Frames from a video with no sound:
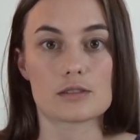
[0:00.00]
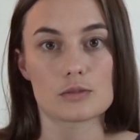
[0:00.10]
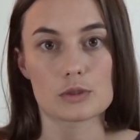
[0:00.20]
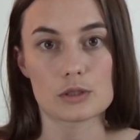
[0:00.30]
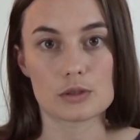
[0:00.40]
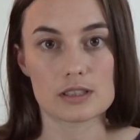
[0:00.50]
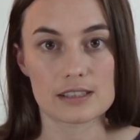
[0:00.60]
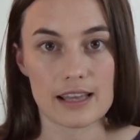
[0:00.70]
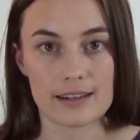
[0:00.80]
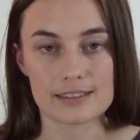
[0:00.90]
reduces
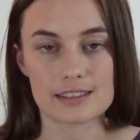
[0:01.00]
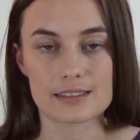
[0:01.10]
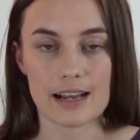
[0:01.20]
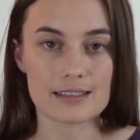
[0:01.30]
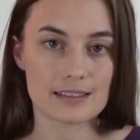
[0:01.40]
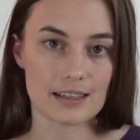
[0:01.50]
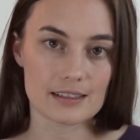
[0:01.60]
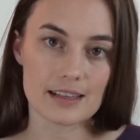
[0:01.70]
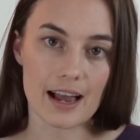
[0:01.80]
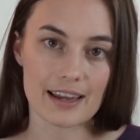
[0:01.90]
that stress and
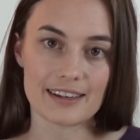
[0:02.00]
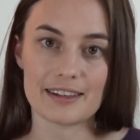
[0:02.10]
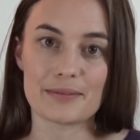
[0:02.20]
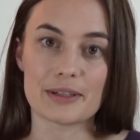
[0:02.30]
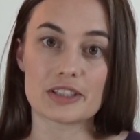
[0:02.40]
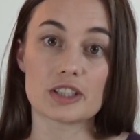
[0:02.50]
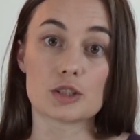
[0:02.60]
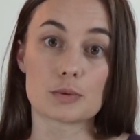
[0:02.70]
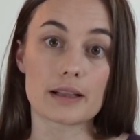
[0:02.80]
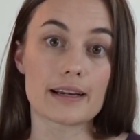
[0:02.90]
anxiety, which
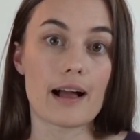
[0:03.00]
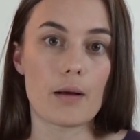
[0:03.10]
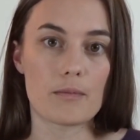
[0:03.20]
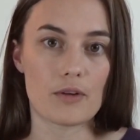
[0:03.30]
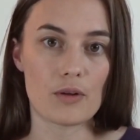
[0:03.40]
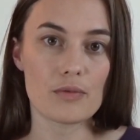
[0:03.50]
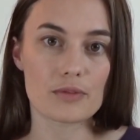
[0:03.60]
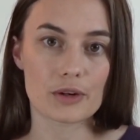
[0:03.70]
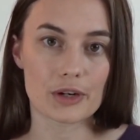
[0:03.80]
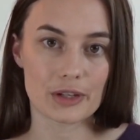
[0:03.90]
is really helpful
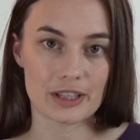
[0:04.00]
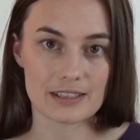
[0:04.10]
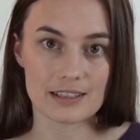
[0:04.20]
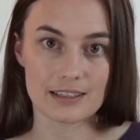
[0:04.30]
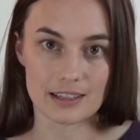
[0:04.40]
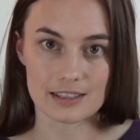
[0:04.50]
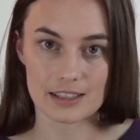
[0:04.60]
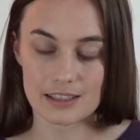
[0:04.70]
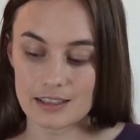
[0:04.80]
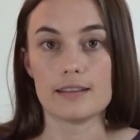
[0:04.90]
for this
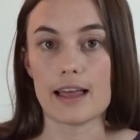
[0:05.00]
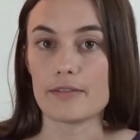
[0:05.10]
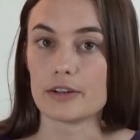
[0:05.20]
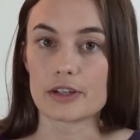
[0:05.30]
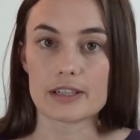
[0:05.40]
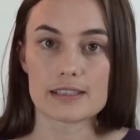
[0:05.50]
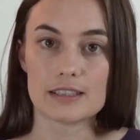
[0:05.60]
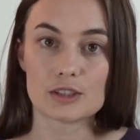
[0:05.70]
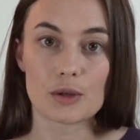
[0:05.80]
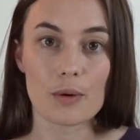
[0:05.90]
condition. Lavender
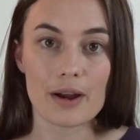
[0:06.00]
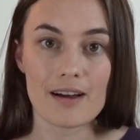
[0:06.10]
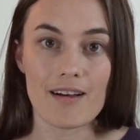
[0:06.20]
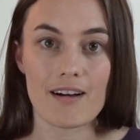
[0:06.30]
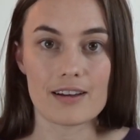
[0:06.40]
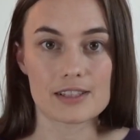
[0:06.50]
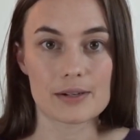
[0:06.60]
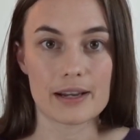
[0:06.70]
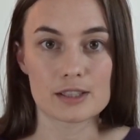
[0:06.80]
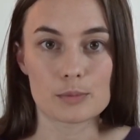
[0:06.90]
essential oil also
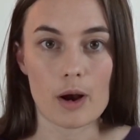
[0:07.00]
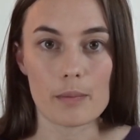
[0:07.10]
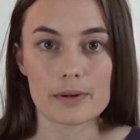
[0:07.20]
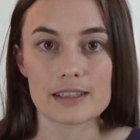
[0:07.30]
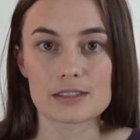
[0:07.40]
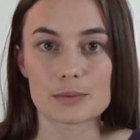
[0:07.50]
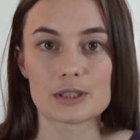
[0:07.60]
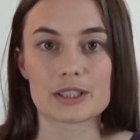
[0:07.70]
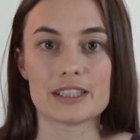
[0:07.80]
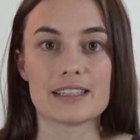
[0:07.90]
has properties
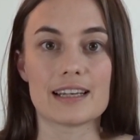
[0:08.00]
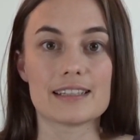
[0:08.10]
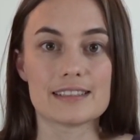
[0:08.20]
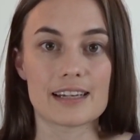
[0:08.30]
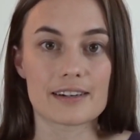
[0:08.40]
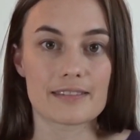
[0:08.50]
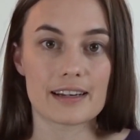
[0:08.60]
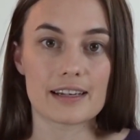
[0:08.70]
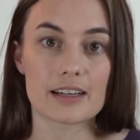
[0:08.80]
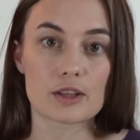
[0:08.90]
which can
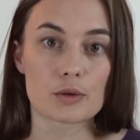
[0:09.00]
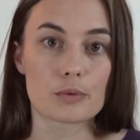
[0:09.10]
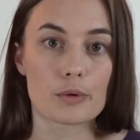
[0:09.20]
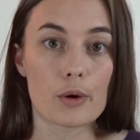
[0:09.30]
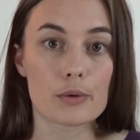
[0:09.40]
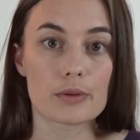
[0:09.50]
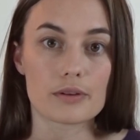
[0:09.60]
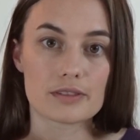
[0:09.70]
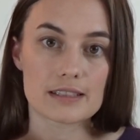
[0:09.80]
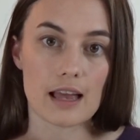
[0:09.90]
generate the growth
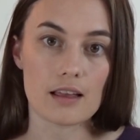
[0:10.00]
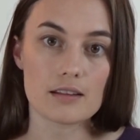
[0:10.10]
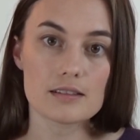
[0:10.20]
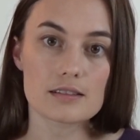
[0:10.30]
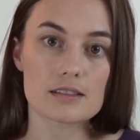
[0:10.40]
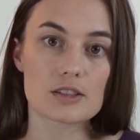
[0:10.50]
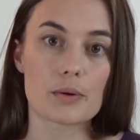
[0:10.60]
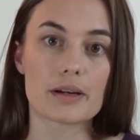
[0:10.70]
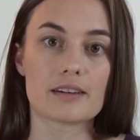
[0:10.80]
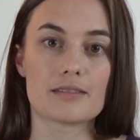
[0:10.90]
of cells, so
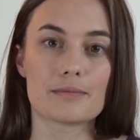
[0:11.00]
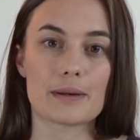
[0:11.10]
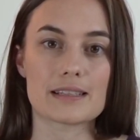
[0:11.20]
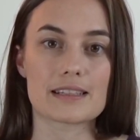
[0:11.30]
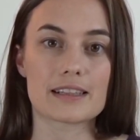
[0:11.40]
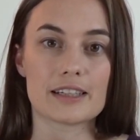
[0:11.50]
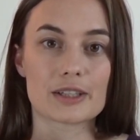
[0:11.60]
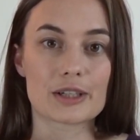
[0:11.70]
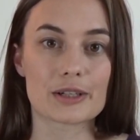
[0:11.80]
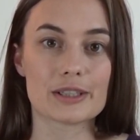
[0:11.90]
it basically
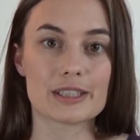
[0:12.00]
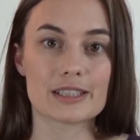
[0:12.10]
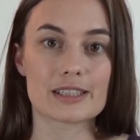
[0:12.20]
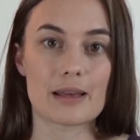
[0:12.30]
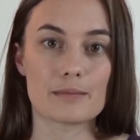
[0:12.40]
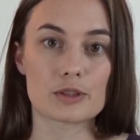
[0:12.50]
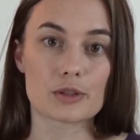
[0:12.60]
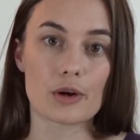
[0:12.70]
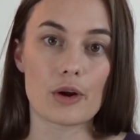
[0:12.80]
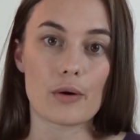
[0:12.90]
encourages them to
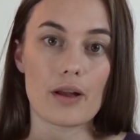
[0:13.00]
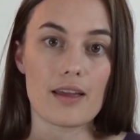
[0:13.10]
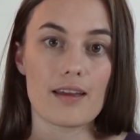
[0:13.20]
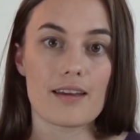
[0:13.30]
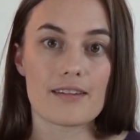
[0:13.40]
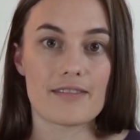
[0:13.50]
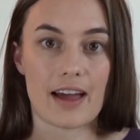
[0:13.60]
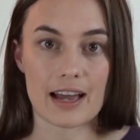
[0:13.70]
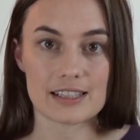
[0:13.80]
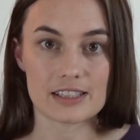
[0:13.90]
grow
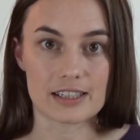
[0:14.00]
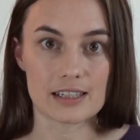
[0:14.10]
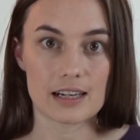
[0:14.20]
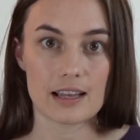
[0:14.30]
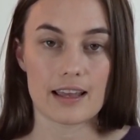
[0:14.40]
faster.